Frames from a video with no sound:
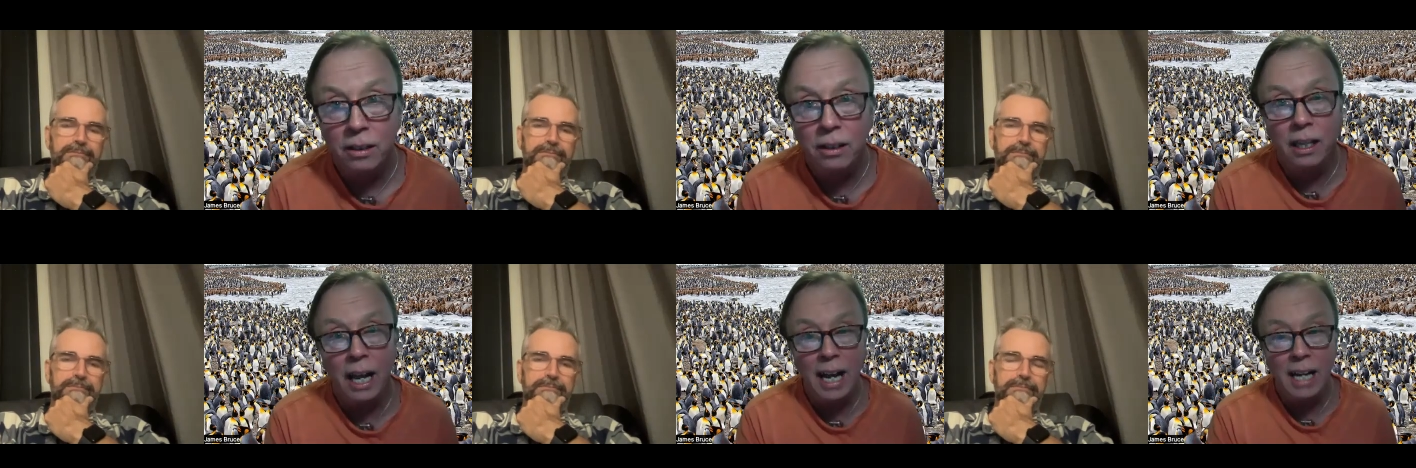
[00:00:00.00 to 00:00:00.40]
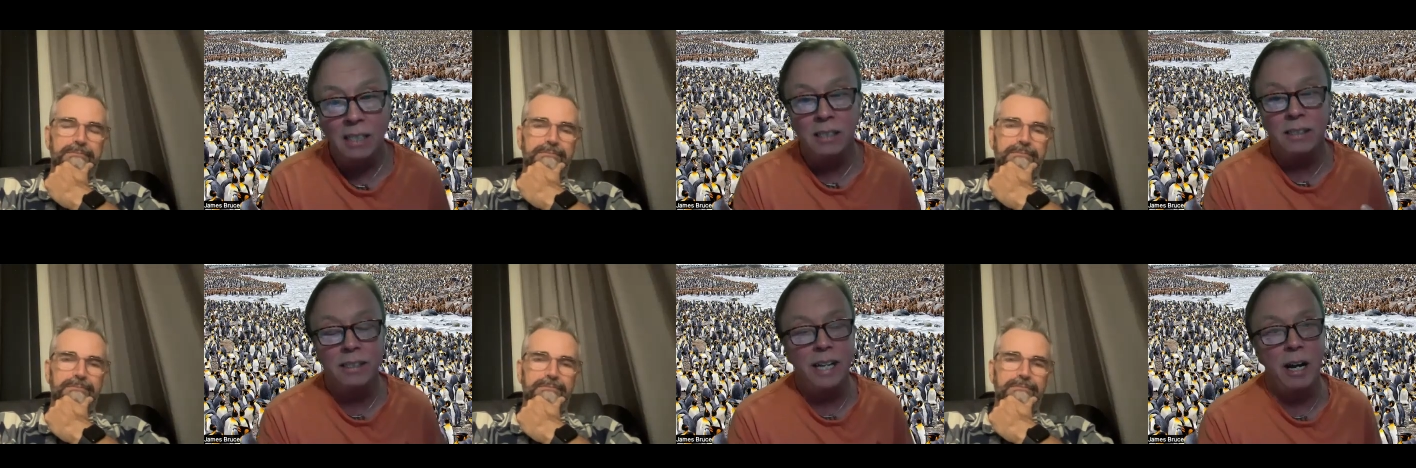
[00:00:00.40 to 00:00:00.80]

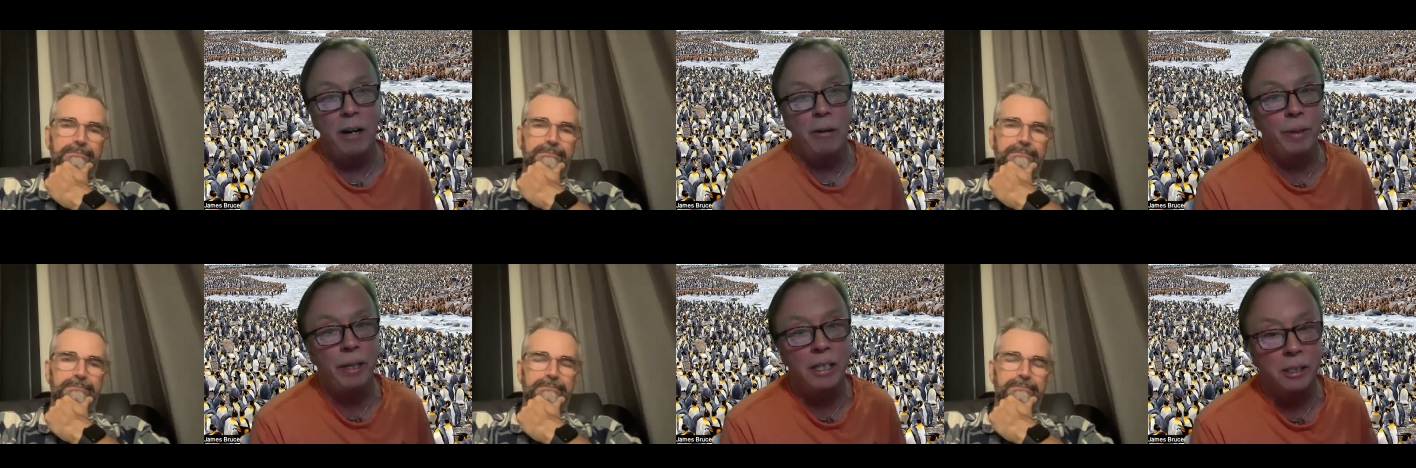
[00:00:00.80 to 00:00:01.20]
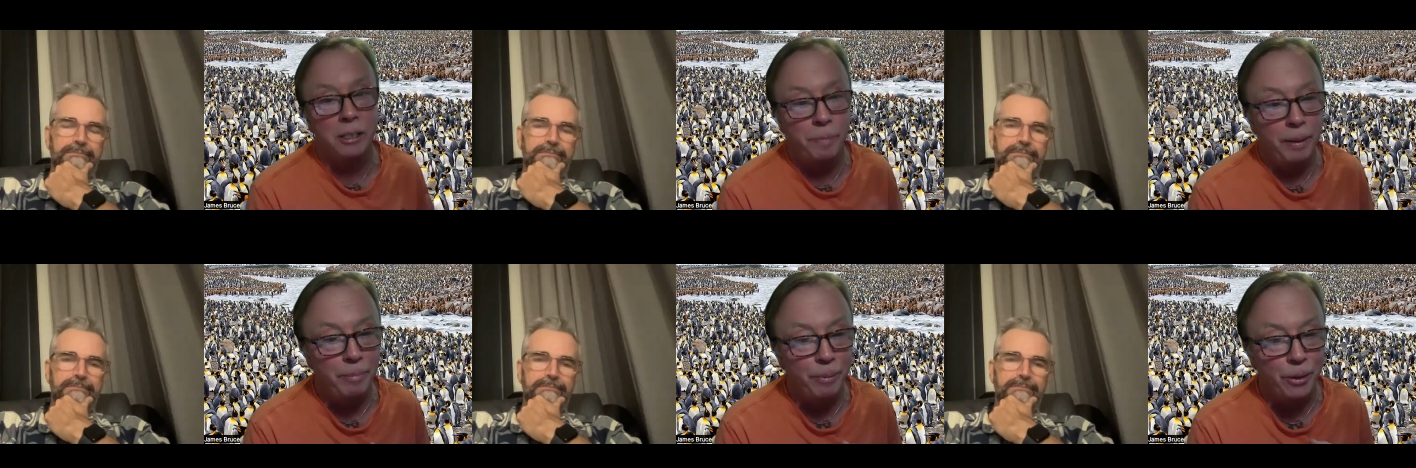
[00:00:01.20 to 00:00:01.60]
Speaker 1: less now because
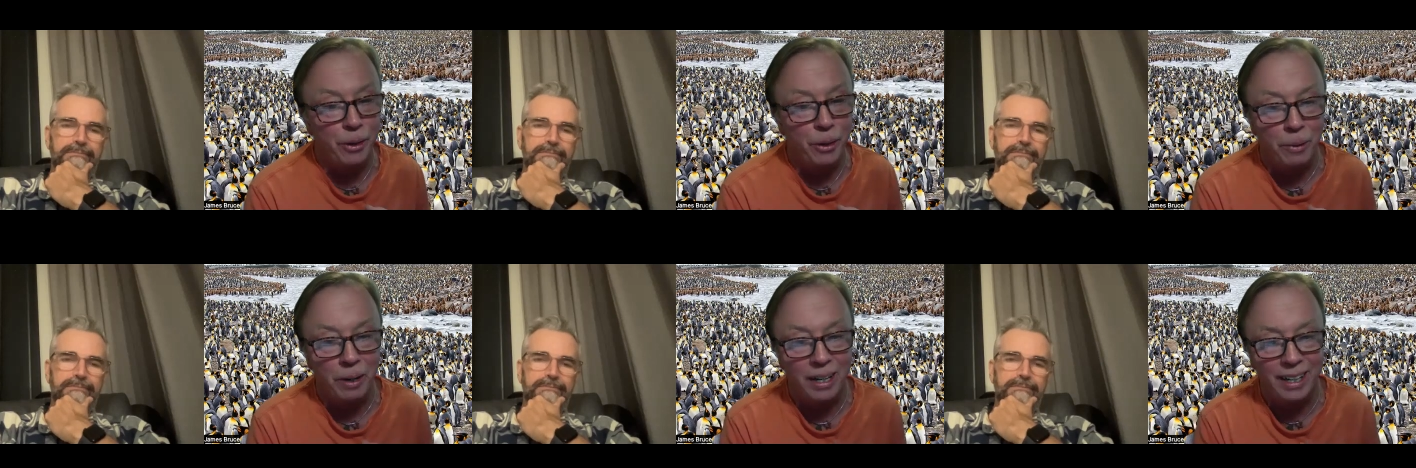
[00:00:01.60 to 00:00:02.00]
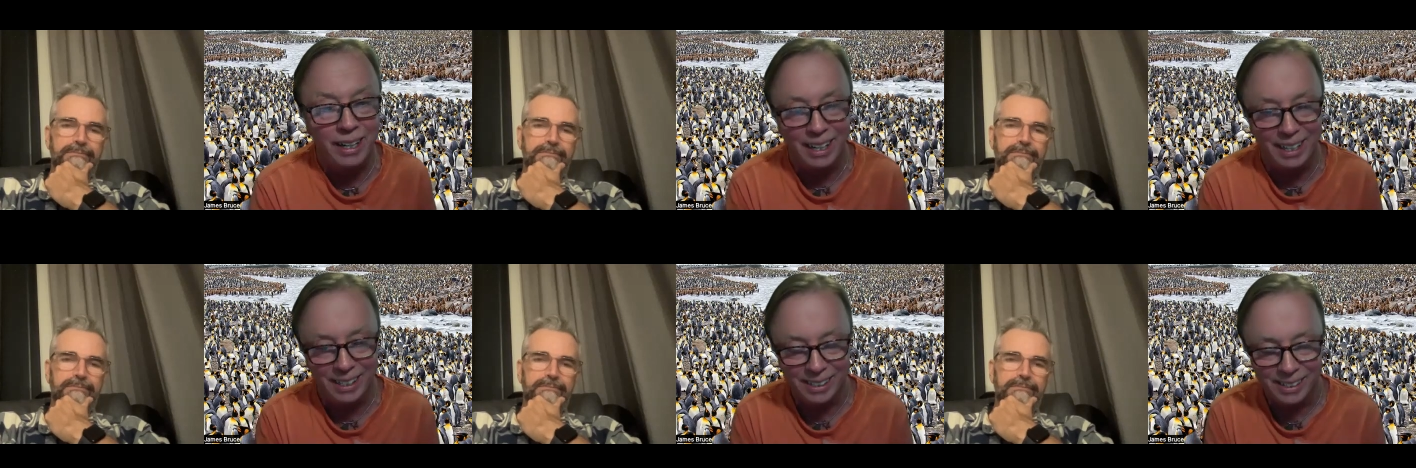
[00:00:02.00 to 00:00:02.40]
people know what it
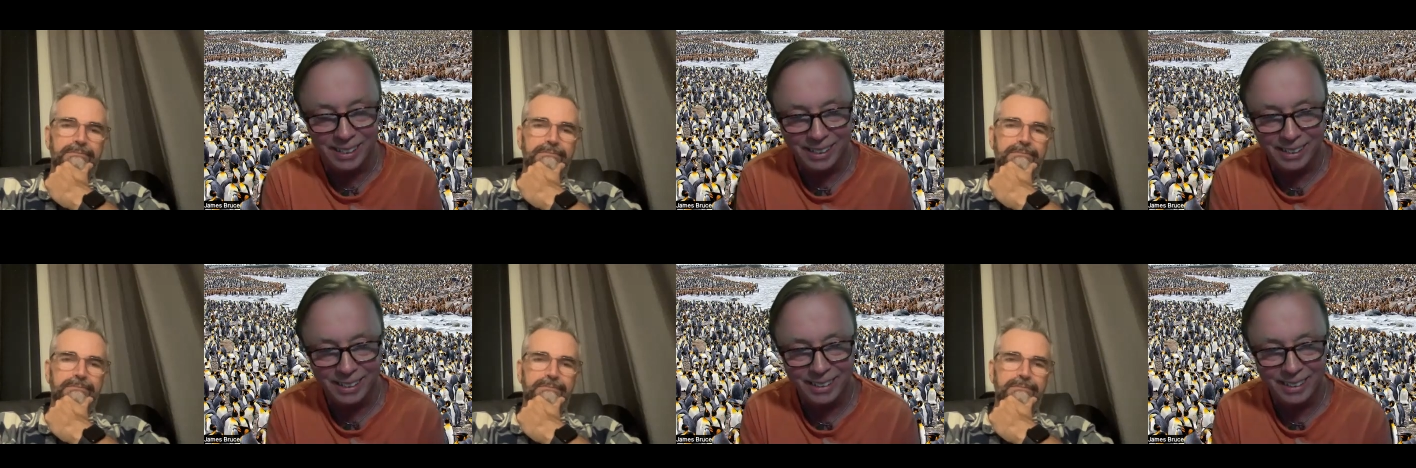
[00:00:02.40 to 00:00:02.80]
is.